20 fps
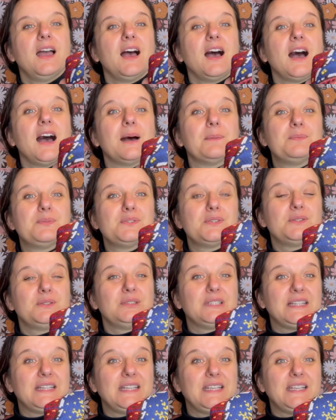
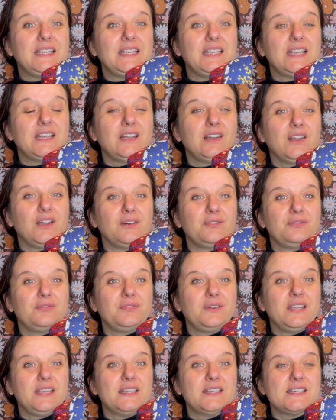Absolutely in love
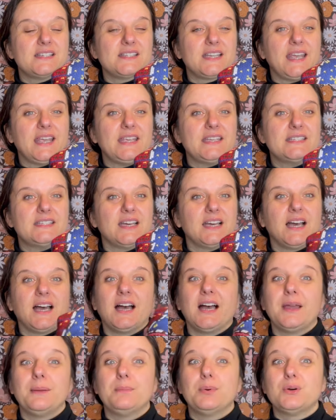in this Ada.
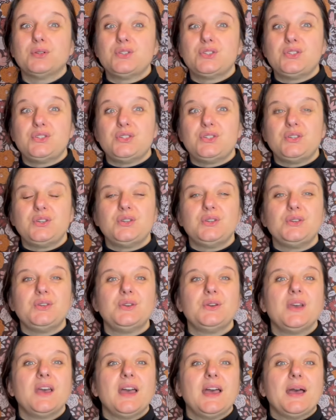I bought
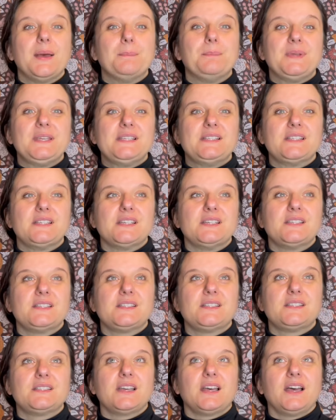2
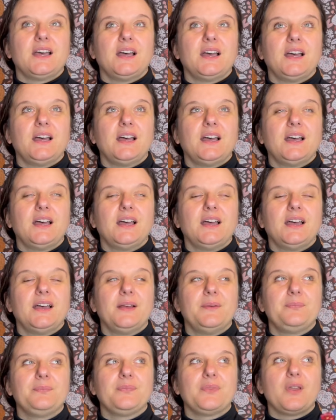pieces
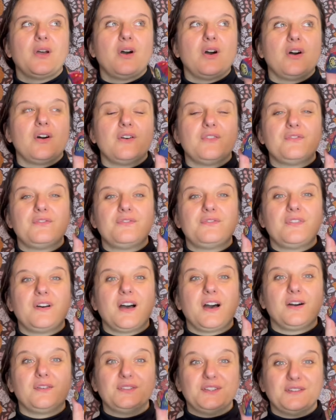
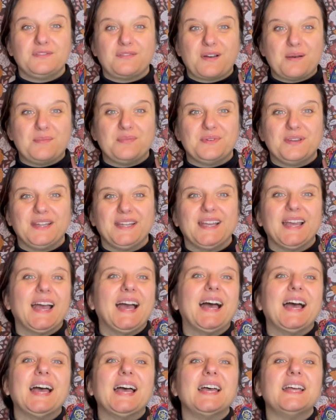of the fabric,
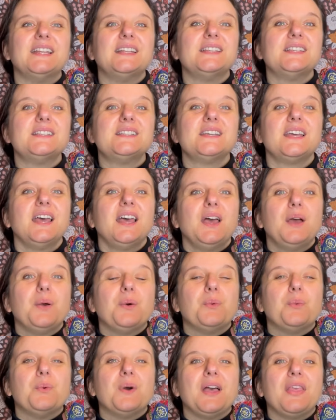and
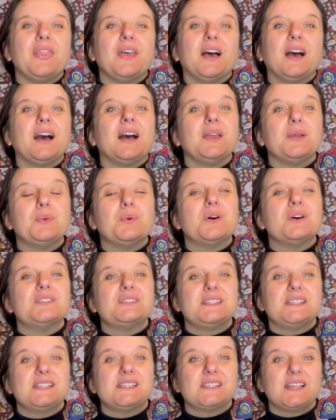when I was
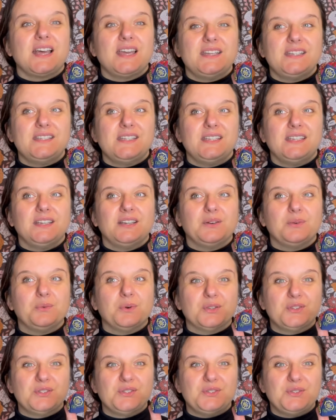deciding
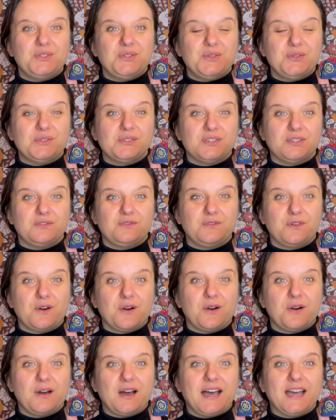what to use it
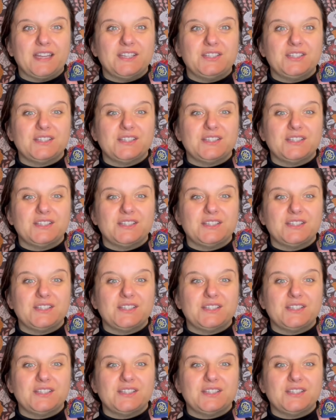for, I